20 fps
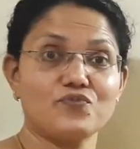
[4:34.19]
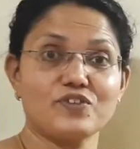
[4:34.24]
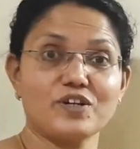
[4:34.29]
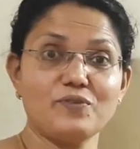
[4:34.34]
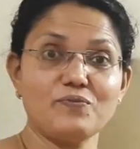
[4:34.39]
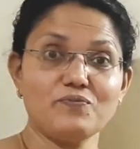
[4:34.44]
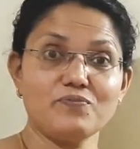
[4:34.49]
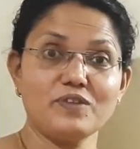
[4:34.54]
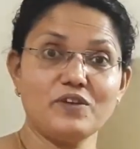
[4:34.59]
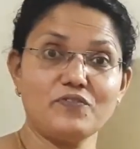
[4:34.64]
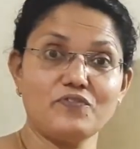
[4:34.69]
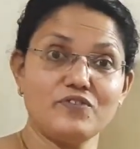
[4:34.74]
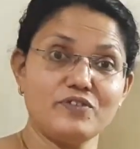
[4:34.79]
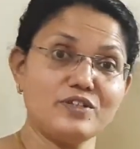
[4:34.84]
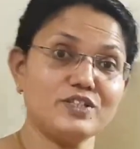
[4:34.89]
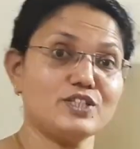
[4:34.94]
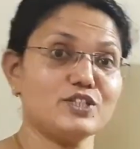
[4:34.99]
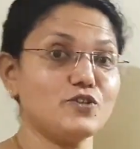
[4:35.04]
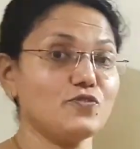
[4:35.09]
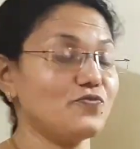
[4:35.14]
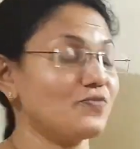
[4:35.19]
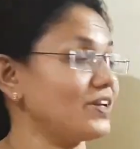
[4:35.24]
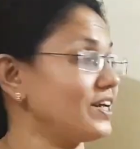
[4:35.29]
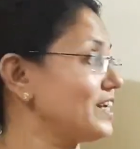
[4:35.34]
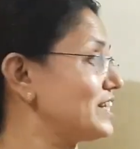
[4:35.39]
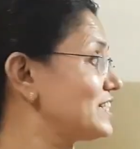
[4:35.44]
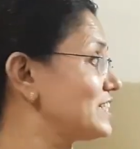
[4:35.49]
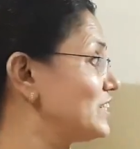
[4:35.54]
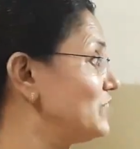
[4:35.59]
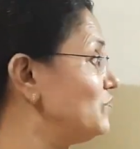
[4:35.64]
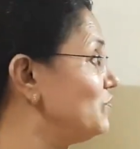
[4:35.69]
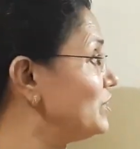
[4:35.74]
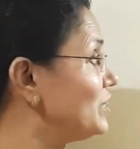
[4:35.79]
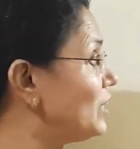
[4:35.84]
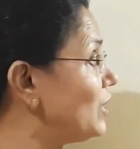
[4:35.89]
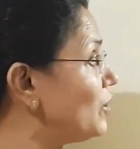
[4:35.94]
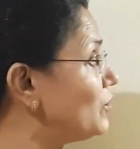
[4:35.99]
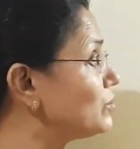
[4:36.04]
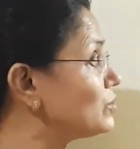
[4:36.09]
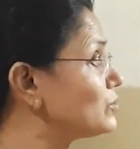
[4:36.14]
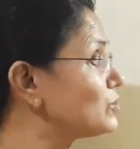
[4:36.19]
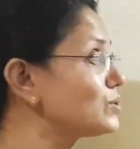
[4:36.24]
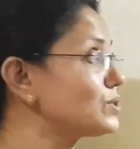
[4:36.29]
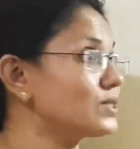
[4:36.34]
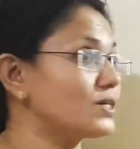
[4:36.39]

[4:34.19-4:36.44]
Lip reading: from the first fraction we have to